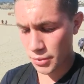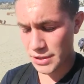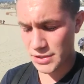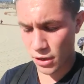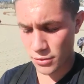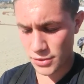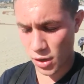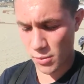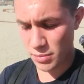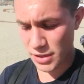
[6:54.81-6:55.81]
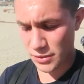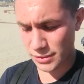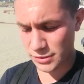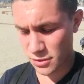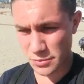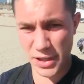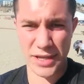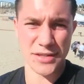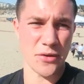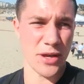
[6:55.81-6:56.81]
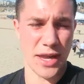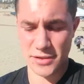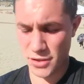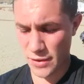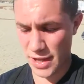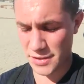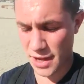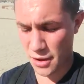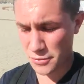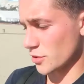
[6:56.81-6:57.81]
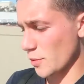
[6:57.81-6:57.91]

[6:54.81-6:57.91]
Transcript: Please don't make me do it. Oh, nice. Okay, so that's down.